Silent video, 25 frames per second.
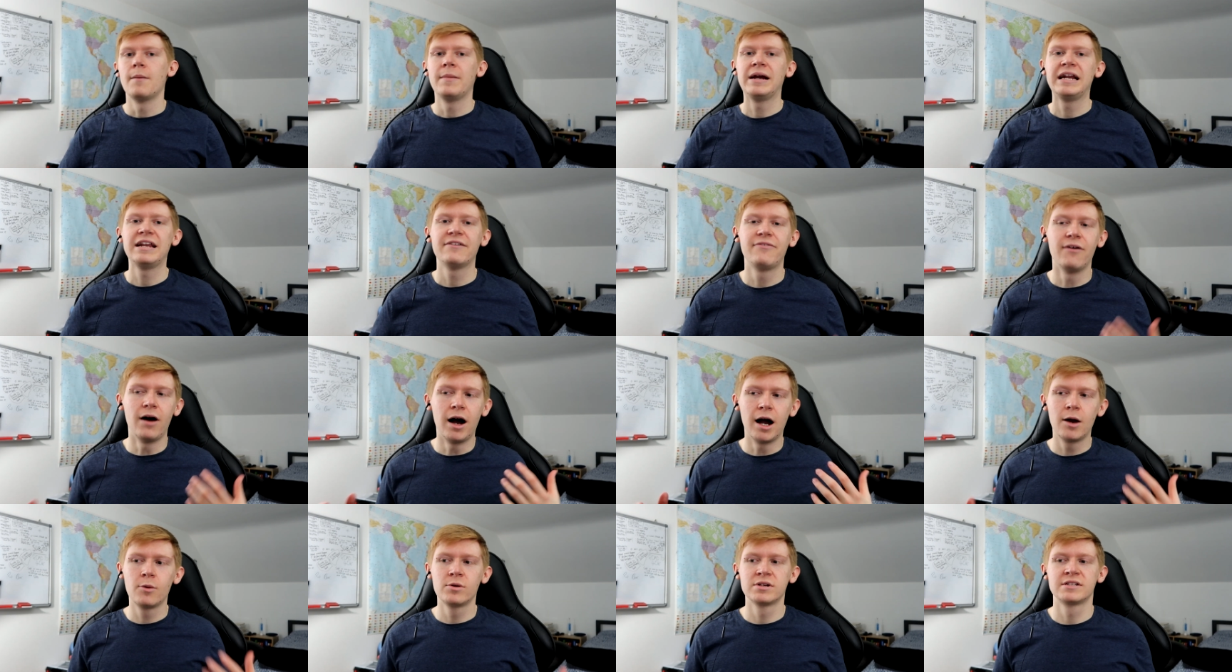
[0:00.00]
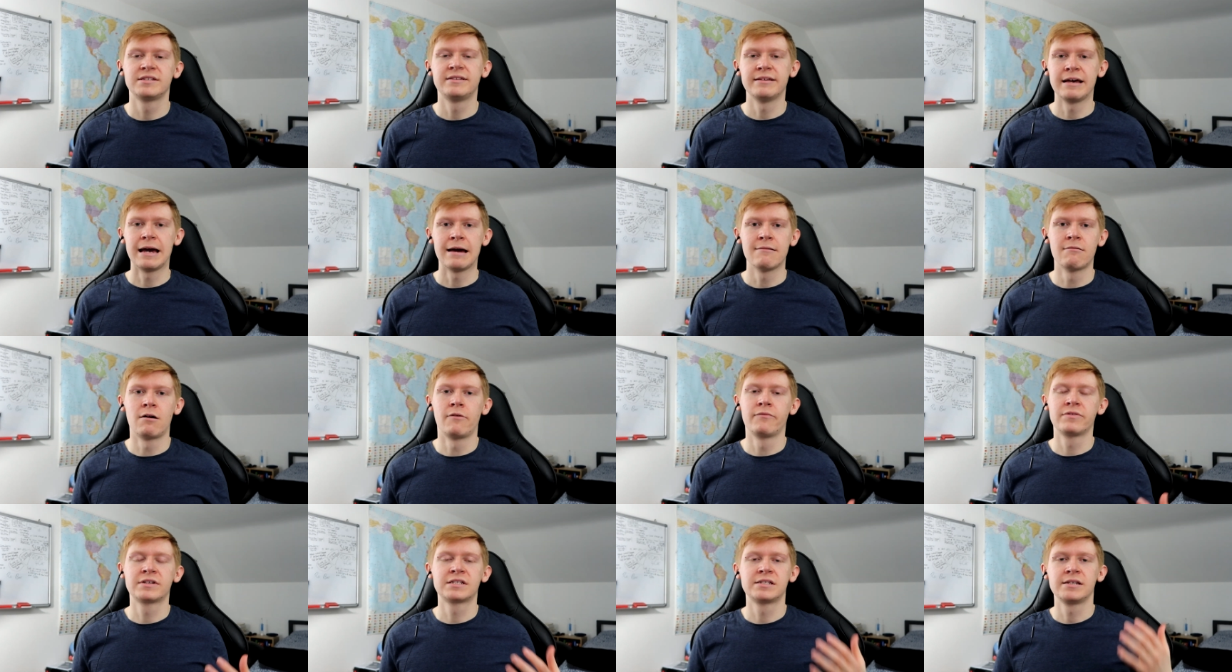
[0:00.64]
I mean, if I was
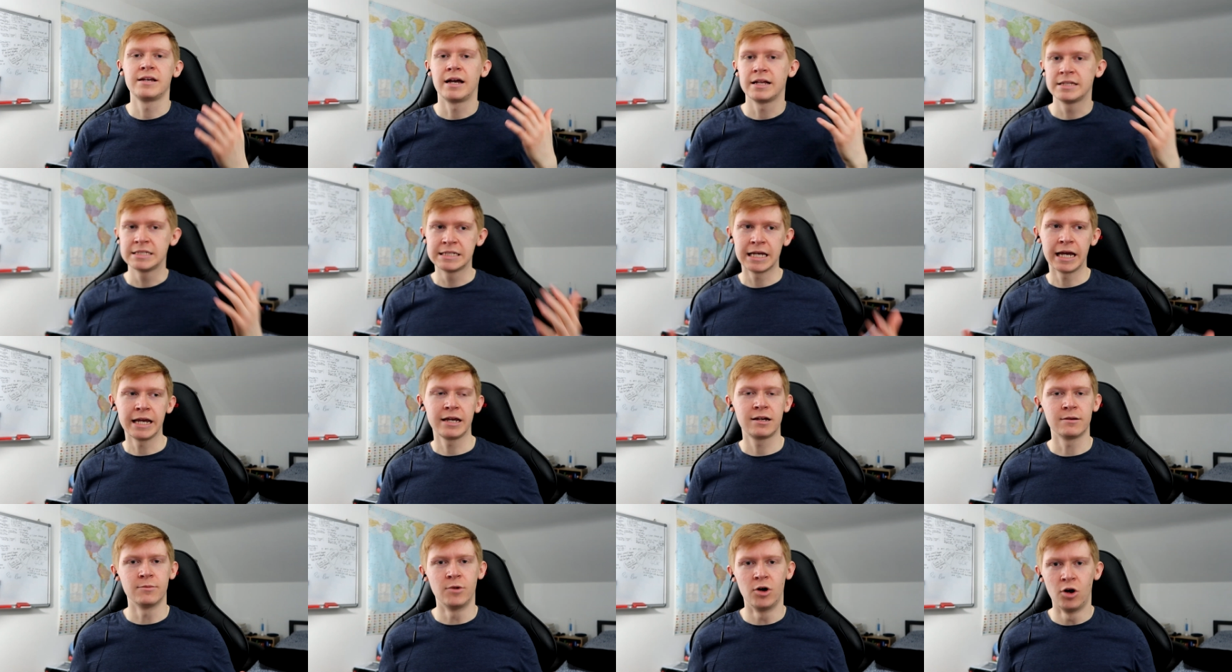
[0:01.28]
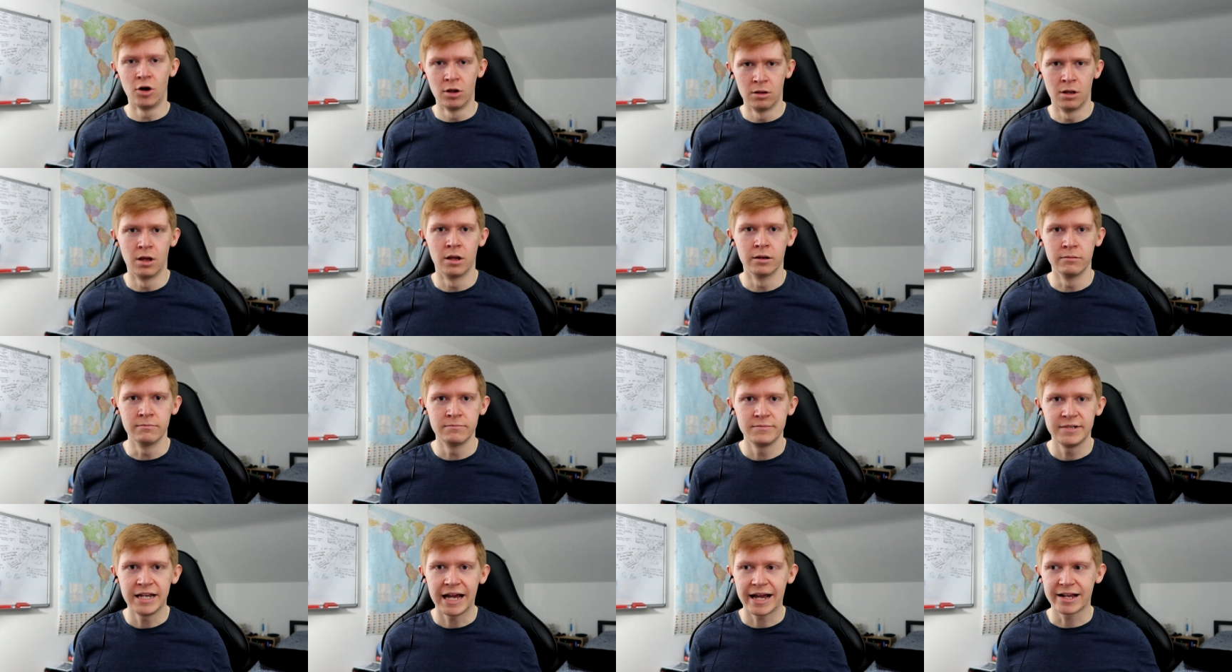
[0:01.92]
there, obviously I'd take them all
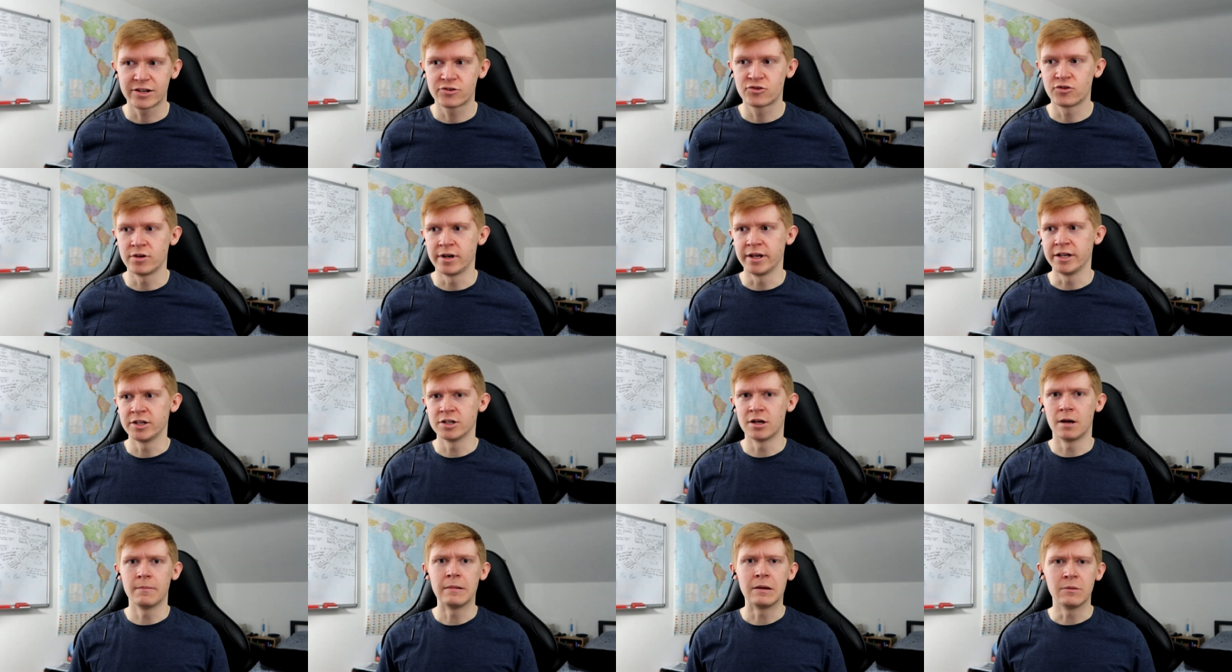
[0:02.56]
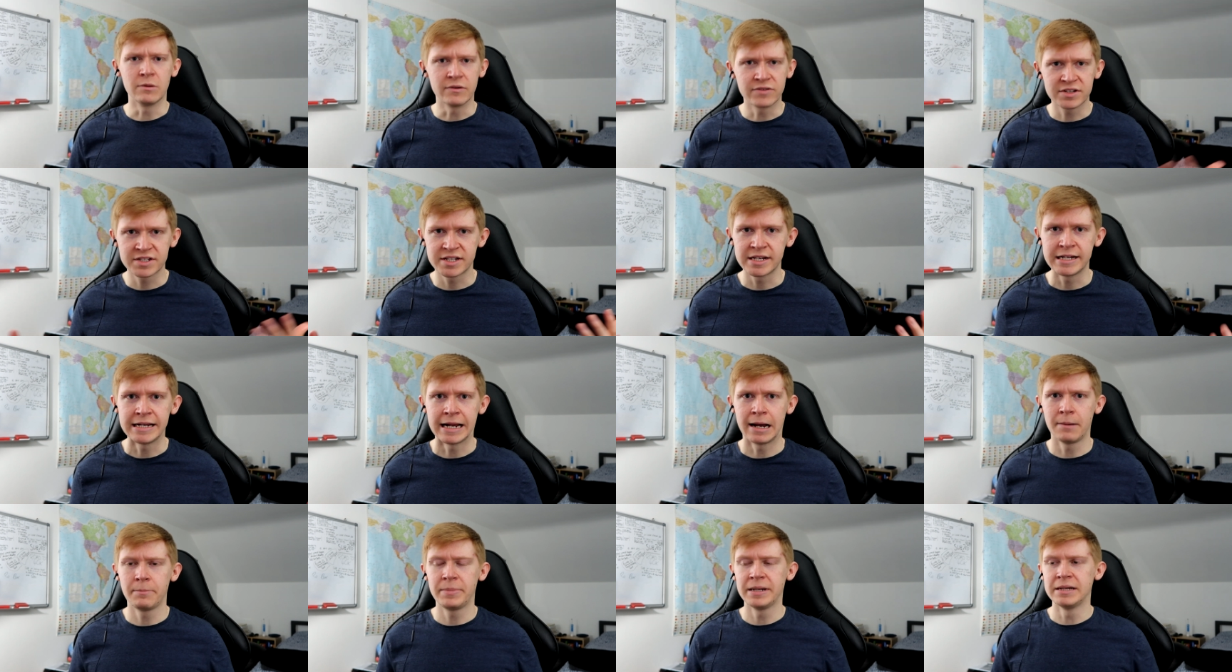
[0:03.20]
on, naturally. I mean, we've
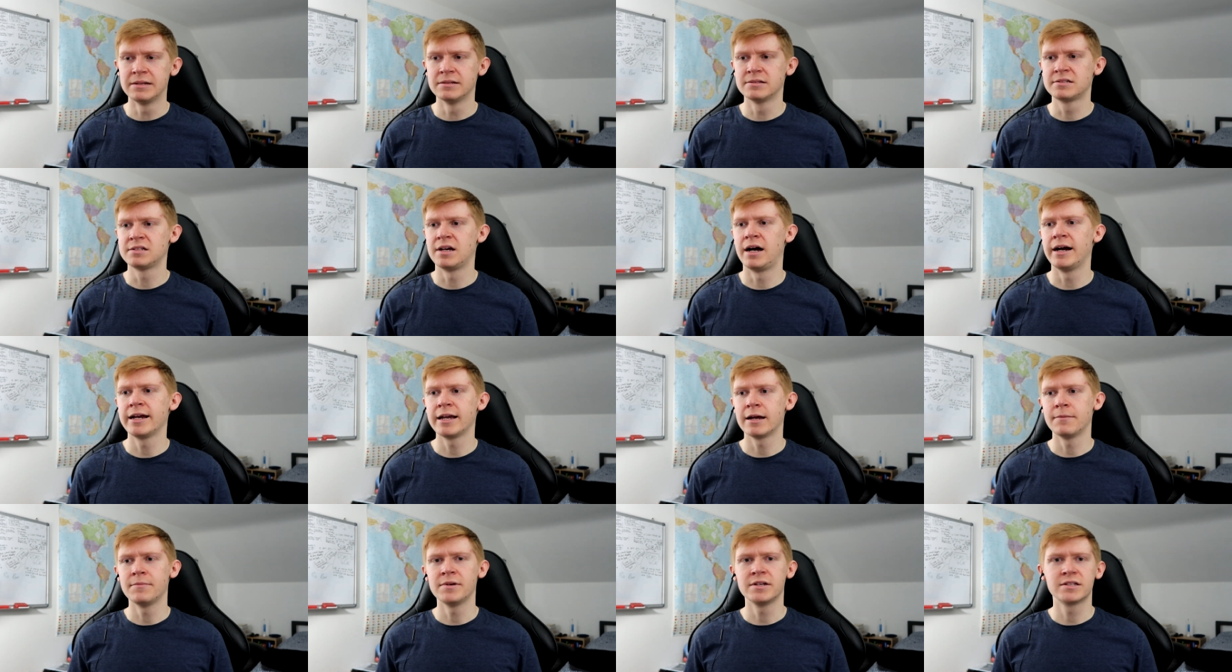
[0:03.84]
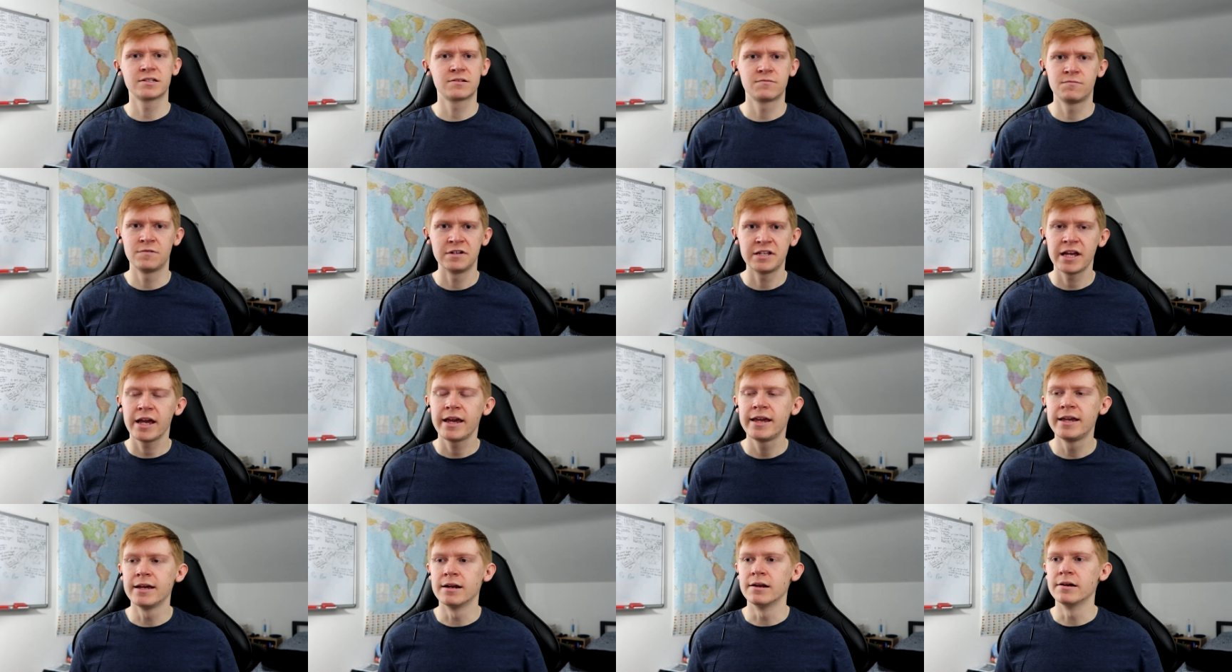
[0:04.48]
seen how built I am, it's
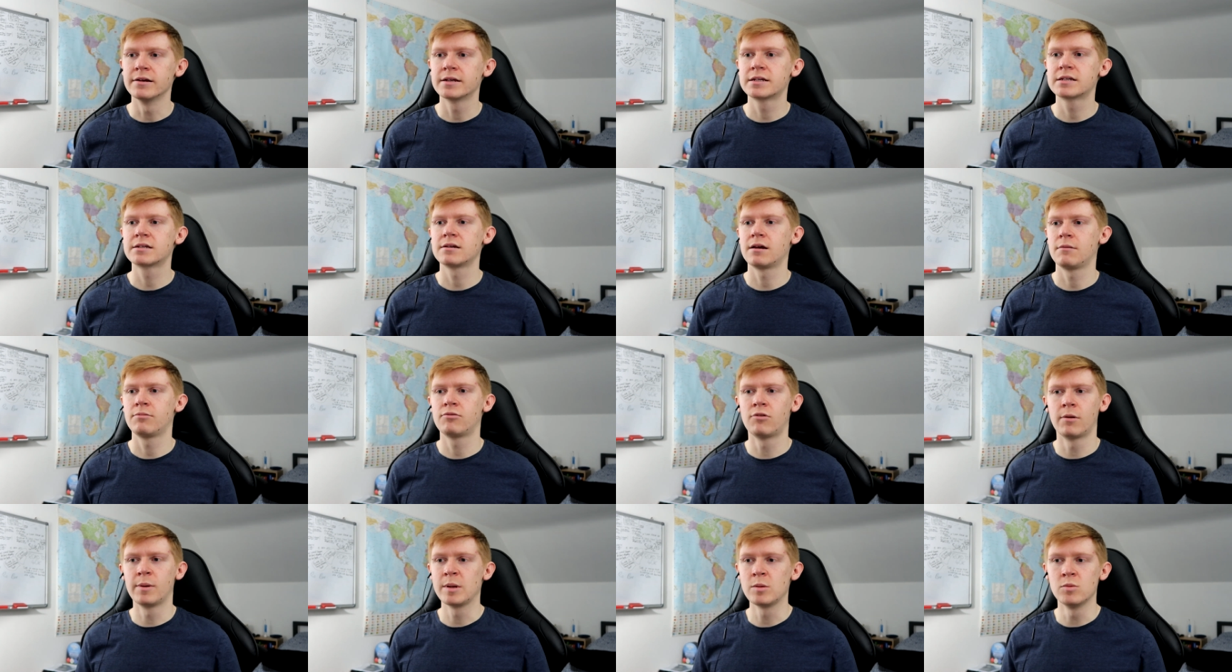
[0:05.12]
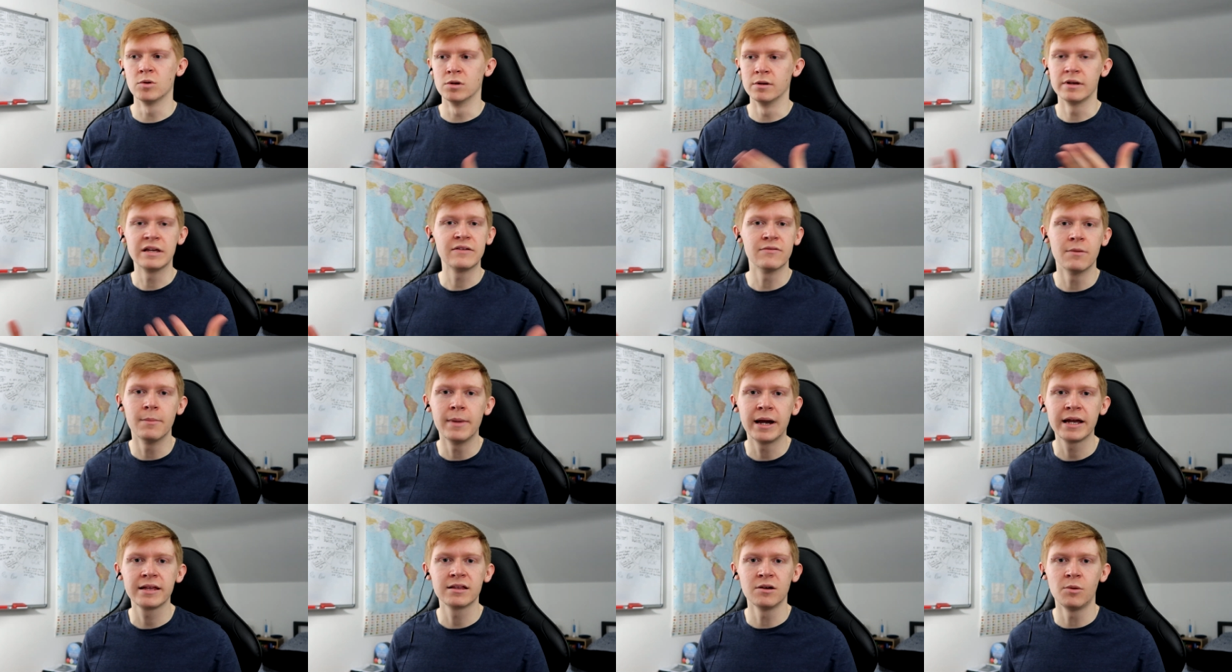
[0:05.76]
ridiculous. I probably wouldn't
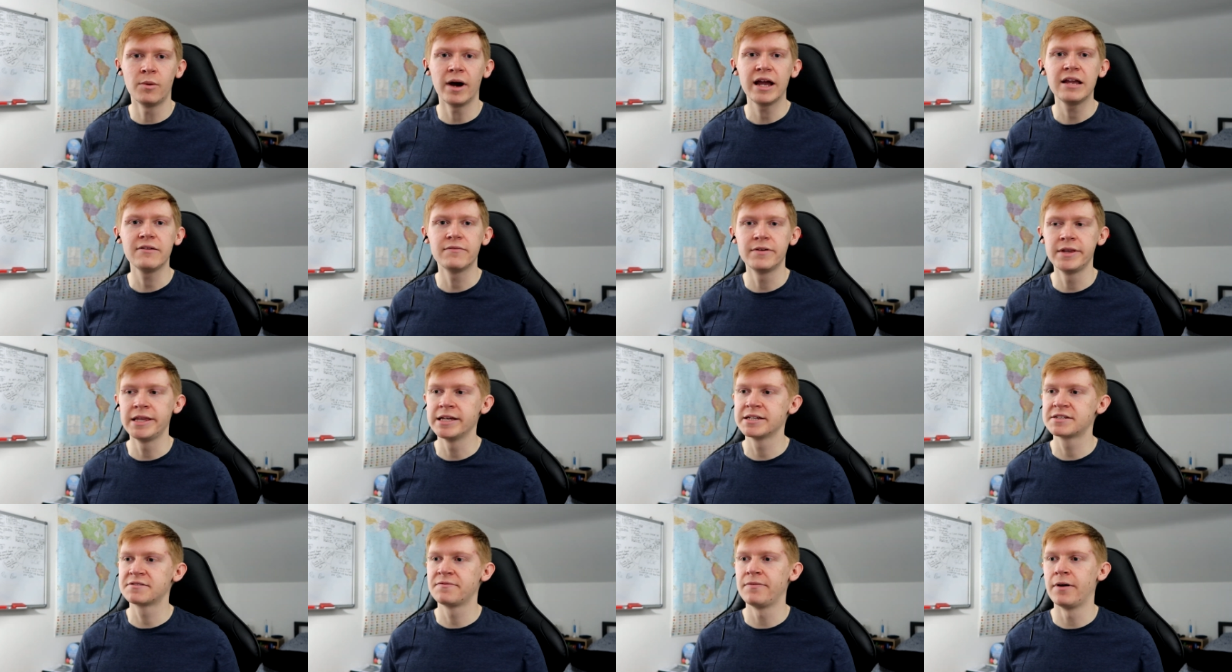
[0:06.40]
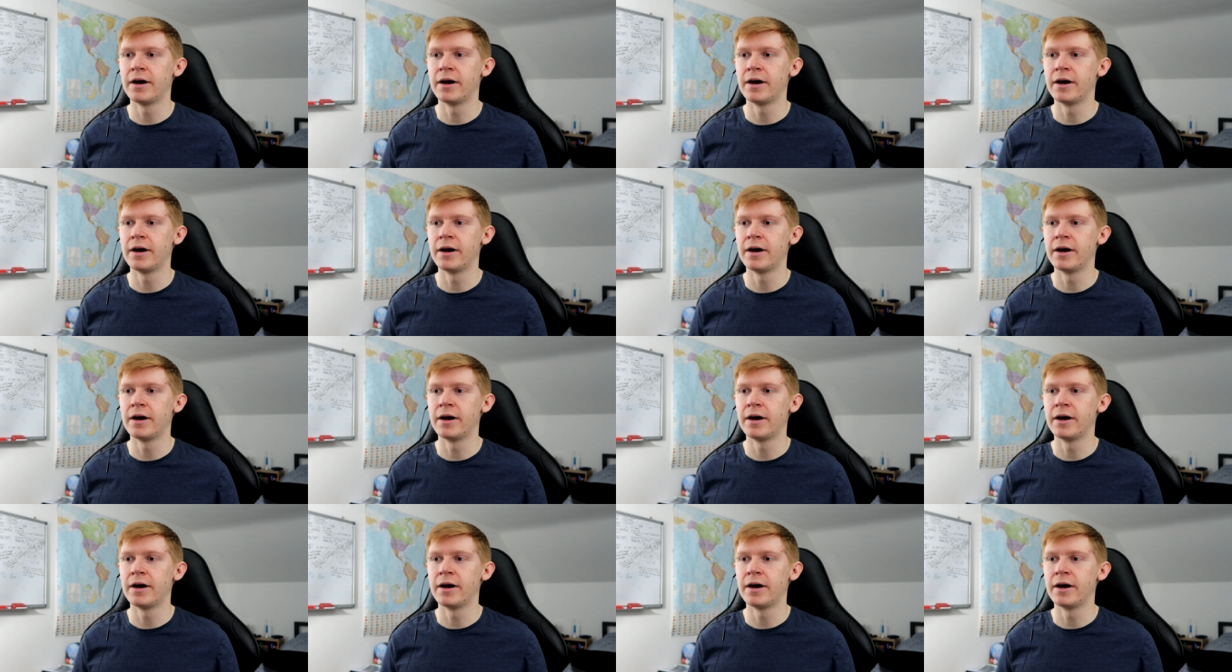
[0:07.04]
even make the weight for this